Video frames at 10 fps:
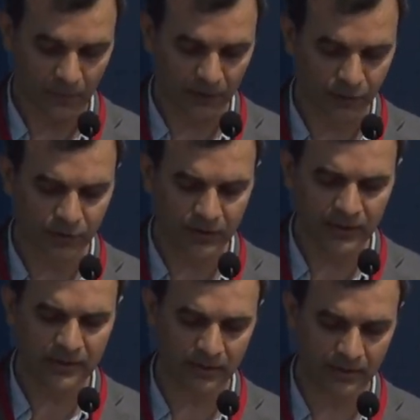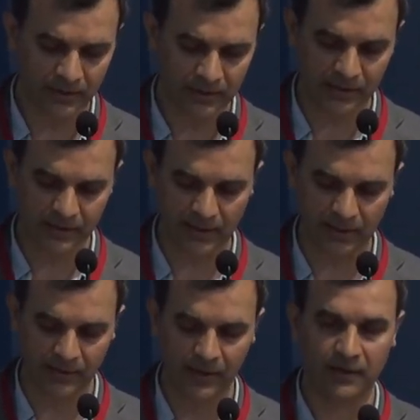So this is
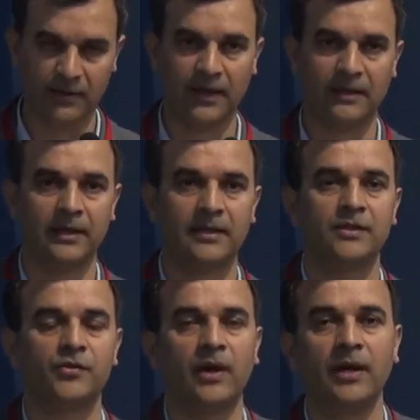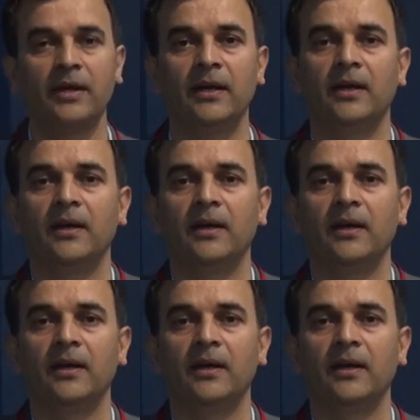there. That is why